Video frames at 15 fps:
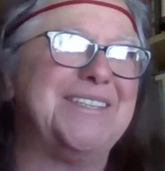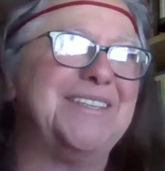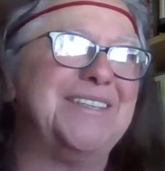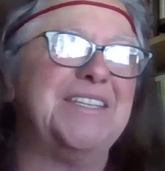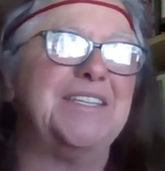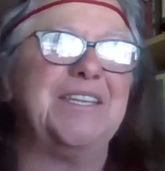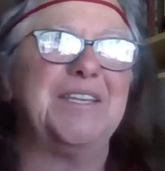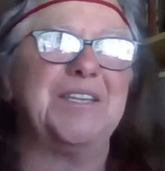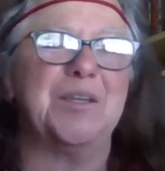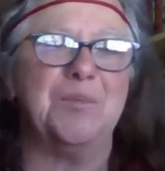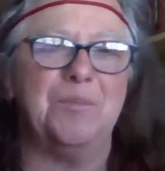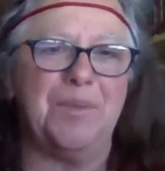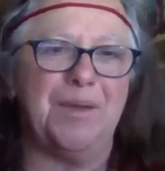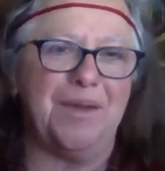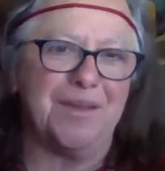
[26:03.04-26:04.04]
And then they
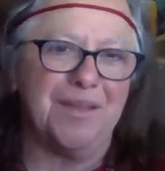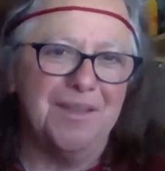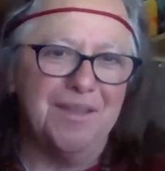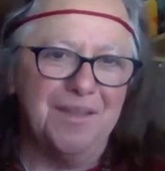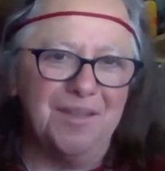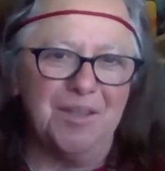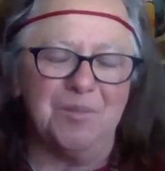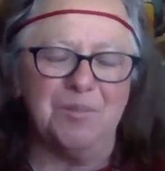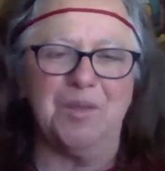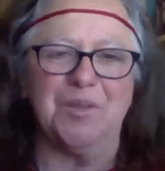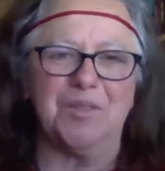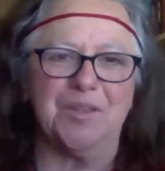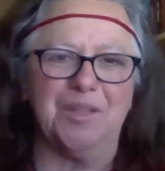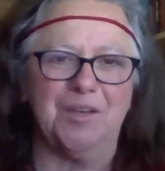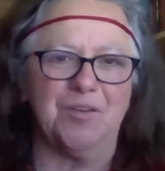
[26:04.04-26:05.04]
come back a
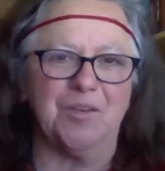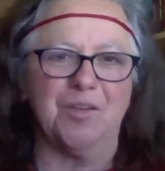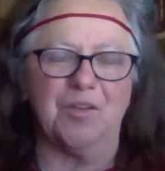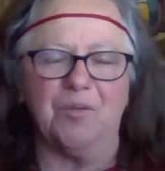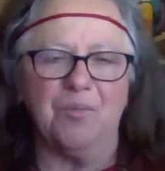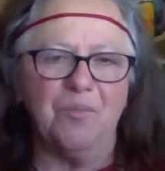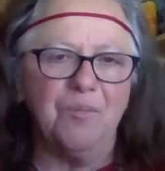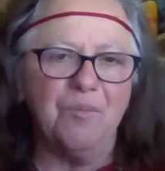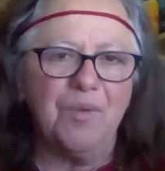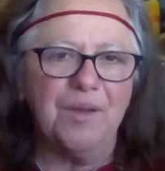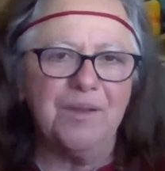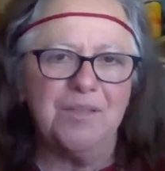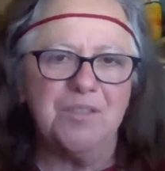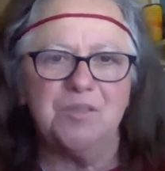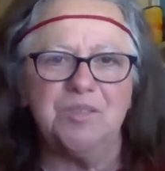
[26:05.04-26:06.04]
month later and go, why
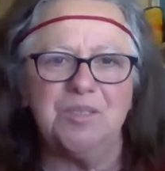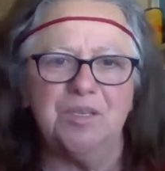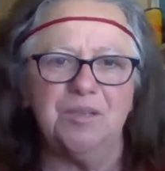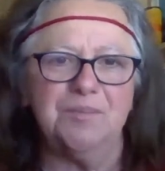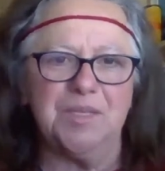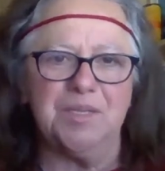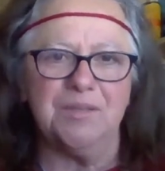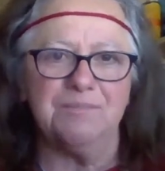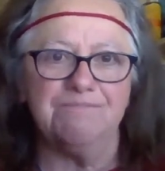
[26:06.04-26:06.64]
didn't you tell me?